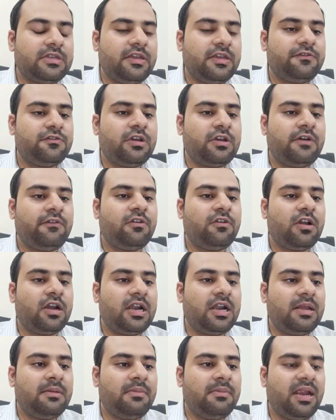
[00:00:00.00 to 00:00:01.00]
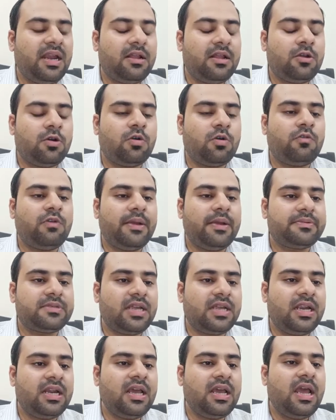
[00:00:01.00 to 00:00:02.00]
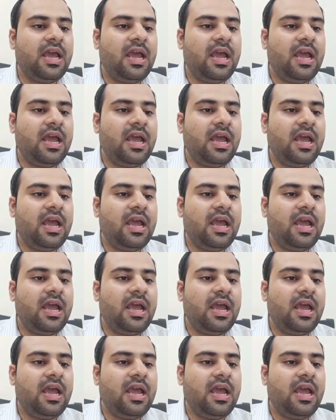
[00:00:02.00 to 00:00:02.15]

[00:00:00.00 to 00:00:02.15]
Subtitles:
If you have already made your website